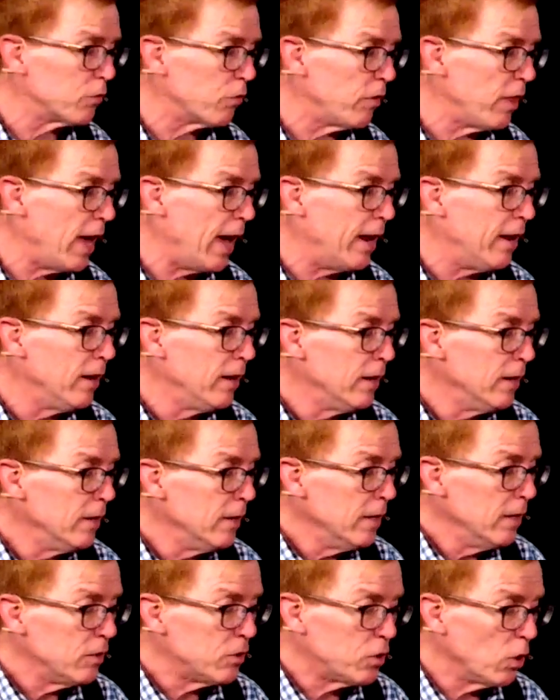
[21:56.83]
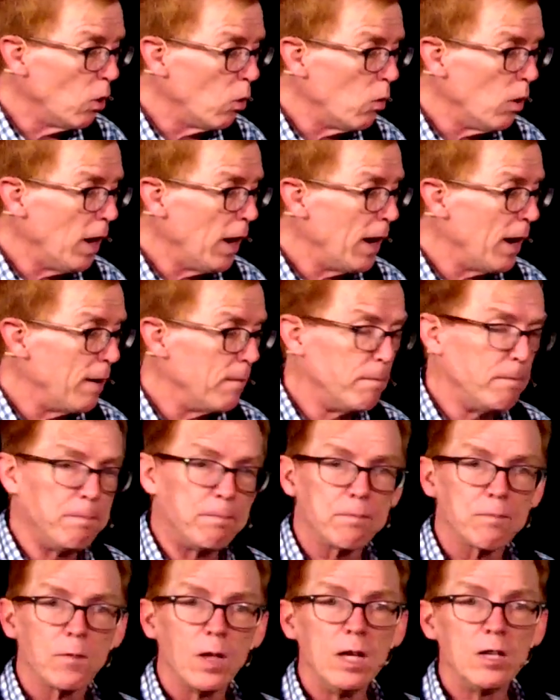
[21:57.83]
for that. So
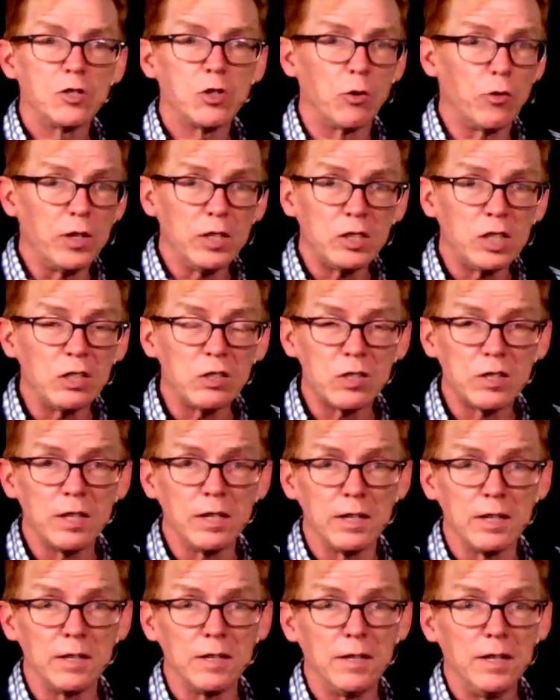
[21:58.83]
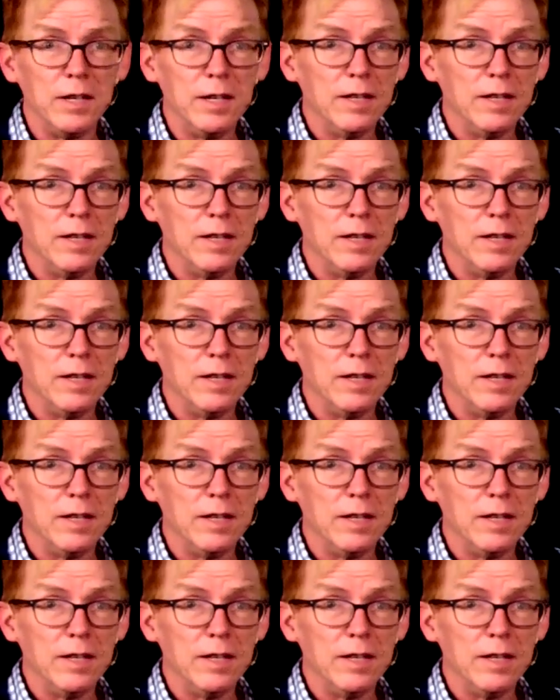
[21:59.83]
this is the